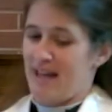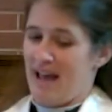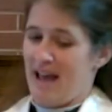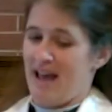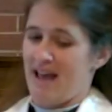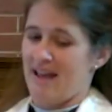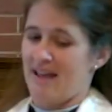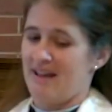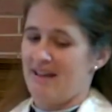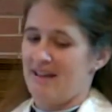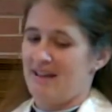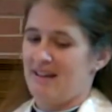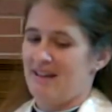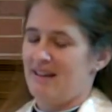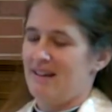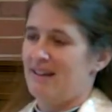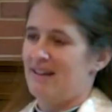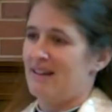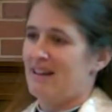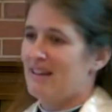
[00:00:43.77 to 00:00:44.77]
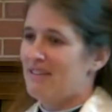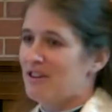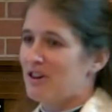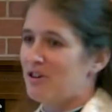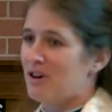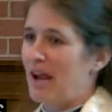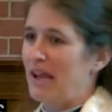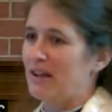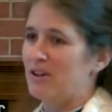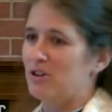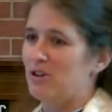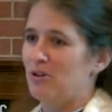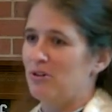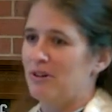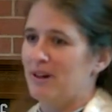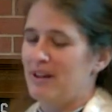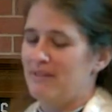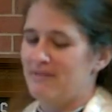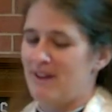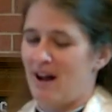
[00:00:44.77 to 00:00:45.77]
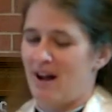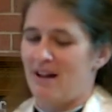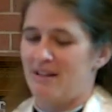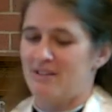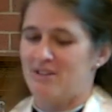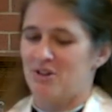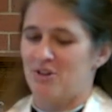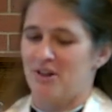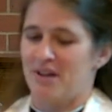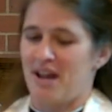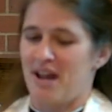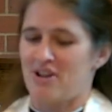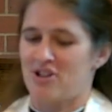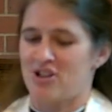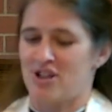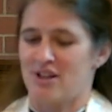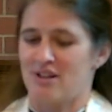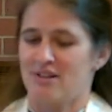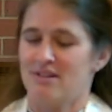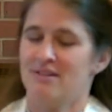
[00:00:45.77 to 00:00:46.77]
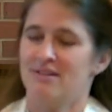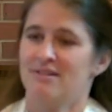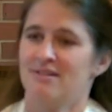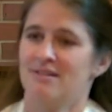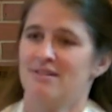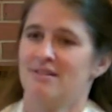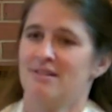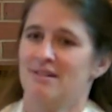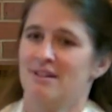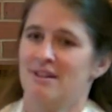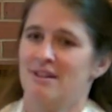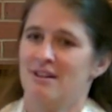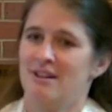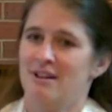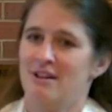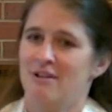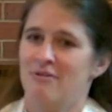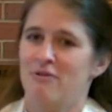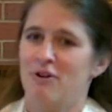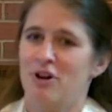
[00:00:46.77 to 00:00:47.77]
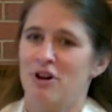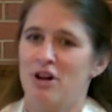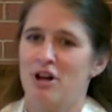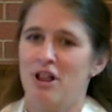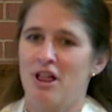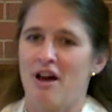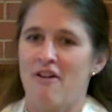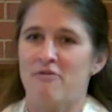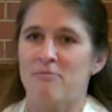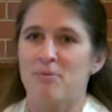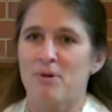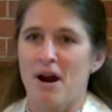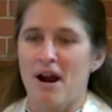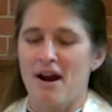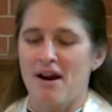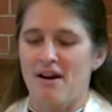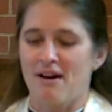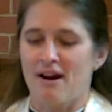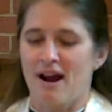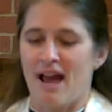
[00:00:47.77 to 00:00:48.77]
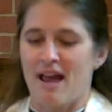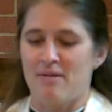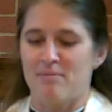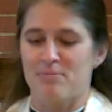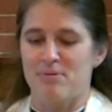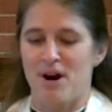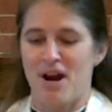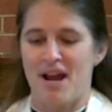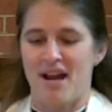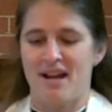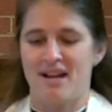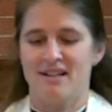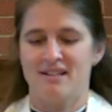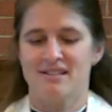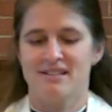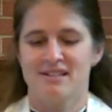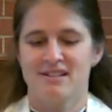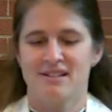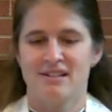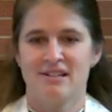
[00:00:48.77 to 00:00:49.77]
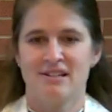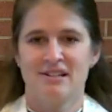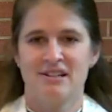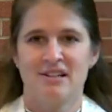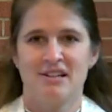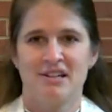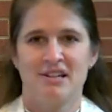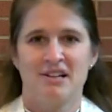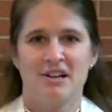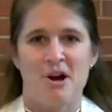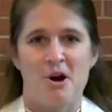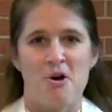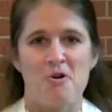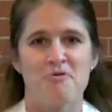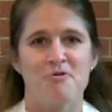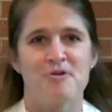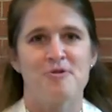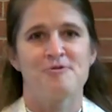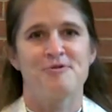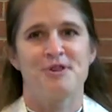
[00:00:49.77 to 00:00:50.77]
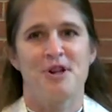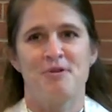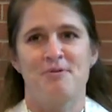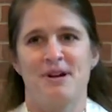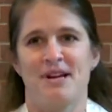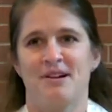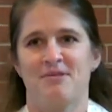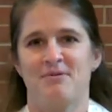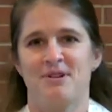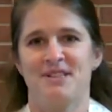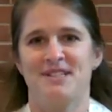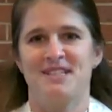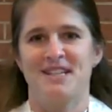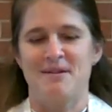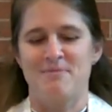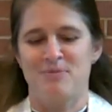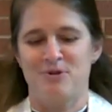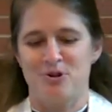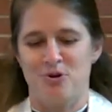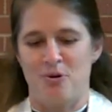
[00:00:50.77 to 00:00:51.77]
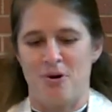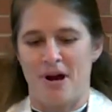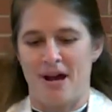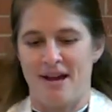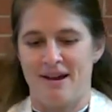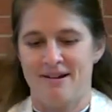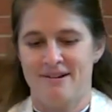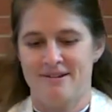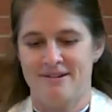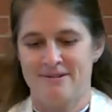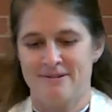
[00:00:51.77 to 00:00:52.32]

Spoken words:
day, in the great glory of God's creation, full of prayer and praise, overflowing with deep joy.